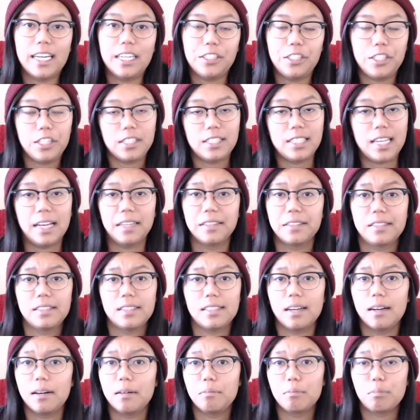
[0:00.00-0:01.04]
she says
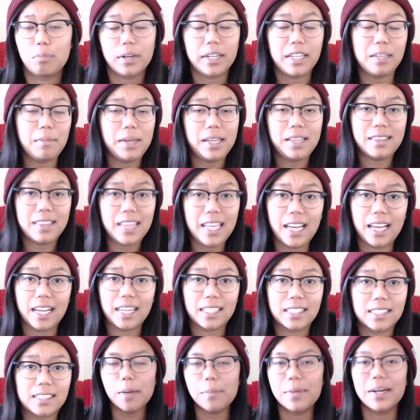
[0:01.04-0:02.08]
some pretty mean
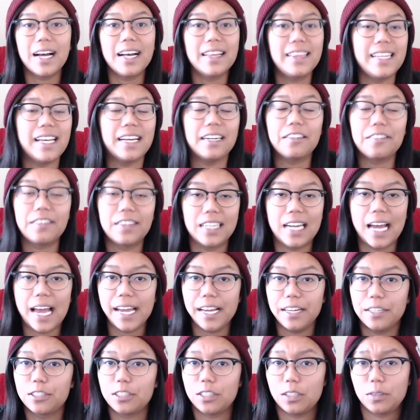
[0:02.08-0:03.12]
things, but at the end of the day
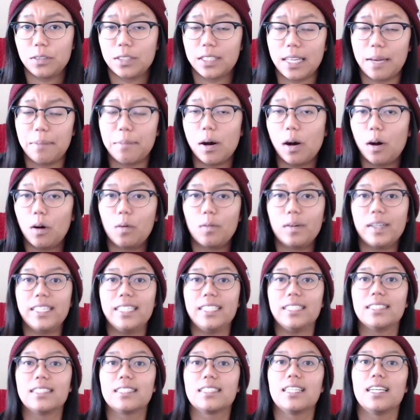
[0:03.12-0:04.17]
it shows them
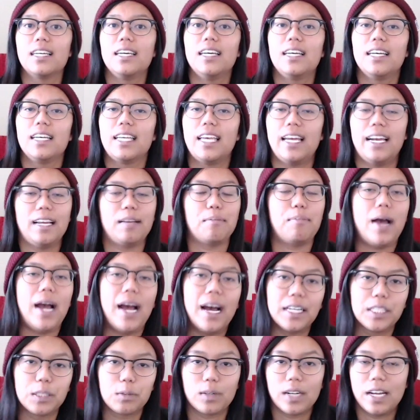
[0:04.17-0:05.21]
always getting
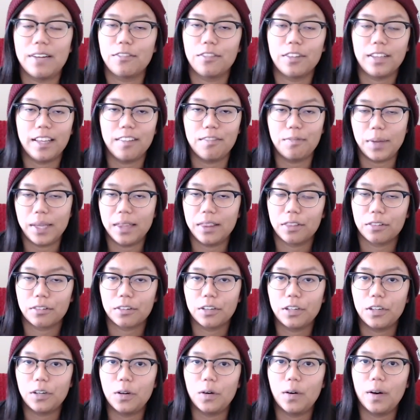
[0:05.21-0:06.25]
past whatever they've been
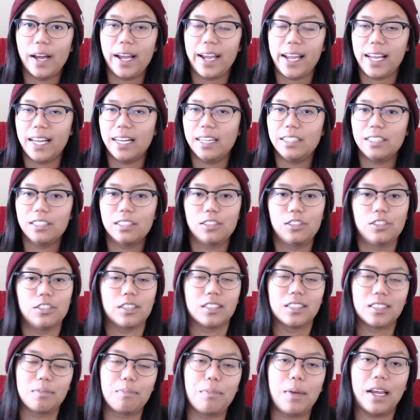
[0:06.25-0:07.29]
through and
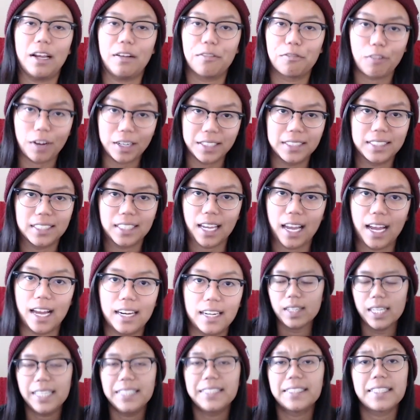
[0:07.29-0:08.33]
just being friends
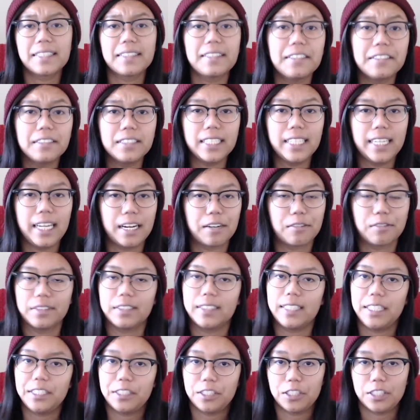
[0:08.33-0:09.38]
again. It's clearly a
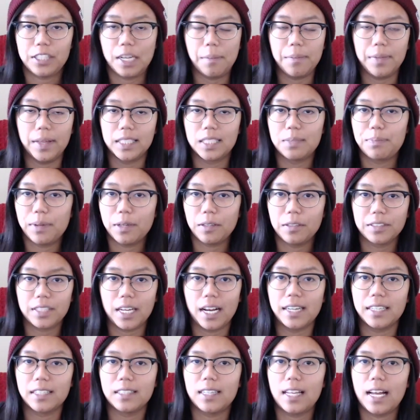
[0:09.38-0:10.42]
relationship that's built
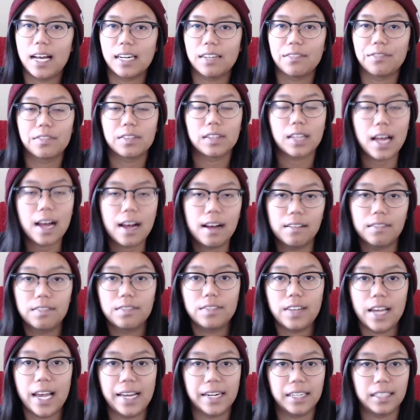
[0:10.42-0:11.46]
on a lot of
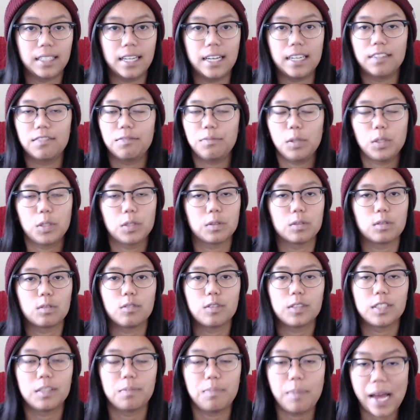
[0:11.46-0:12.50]
love and a lot of mutual
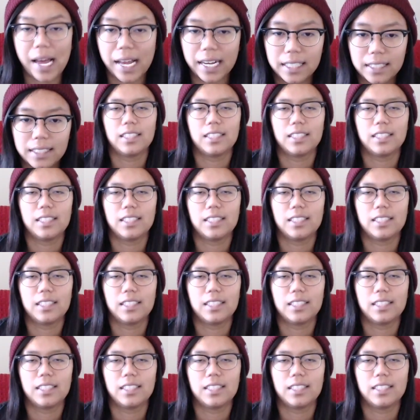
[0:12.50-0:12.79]
respect.